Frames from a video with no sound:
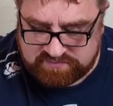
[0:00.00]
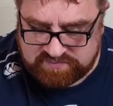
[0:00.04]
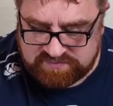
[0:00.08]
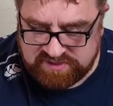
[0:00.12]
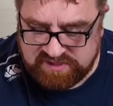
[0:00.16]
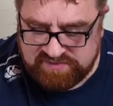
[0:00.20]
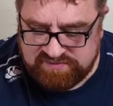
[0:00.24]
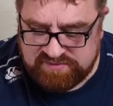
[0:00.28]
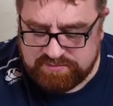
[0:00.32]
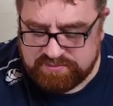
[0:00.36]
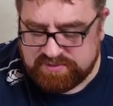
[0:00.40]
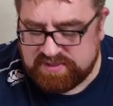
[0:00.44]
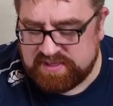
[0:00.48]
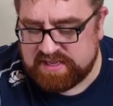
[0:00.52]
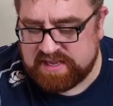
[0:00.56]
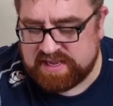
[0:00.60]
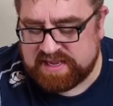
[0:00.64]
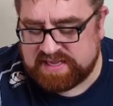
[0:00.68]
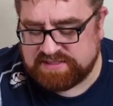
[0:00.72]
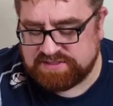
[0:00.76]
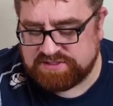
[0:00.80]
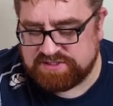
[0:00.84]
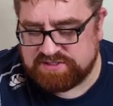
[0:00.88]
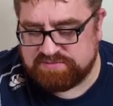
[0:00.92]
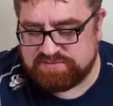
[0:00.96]
if you're playing
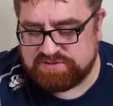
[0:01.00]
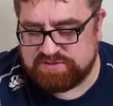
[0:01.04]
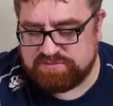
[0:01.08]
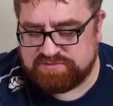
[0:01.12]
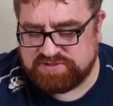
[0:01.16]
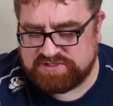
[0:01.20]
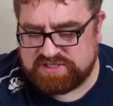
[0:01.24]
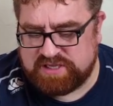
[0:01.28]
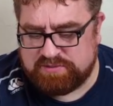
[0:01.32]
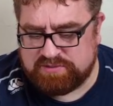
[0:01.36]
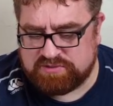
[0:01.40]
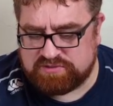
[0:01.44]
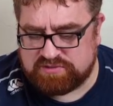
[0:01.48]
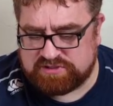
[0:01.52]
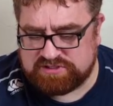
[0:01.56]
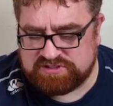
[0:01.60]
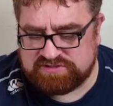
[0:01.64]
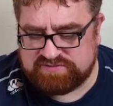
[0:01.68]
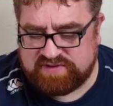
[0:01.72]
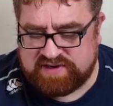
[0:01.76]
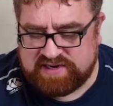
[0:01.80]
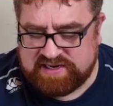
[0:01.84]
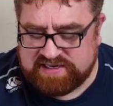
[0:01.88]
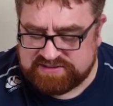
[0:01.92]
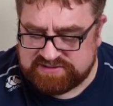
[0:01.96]
against them to set up
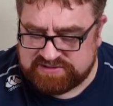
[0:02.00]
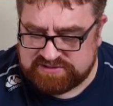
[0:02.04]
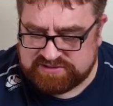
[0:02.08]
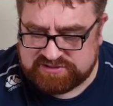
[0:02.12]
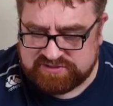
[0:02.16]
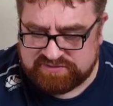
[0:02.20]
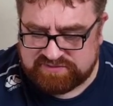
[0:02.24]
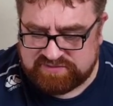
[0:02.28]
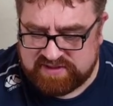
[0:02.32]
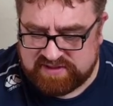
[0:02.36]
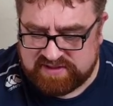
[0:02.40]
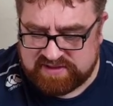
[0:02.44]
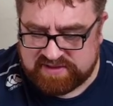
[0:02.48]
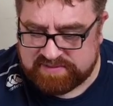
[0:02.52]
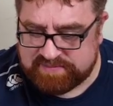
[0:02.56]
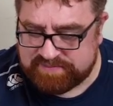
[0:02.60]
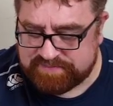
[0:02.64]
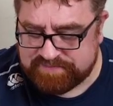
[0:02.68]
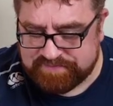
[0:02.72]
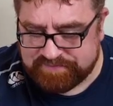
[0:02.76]
crossfires and stuff like that.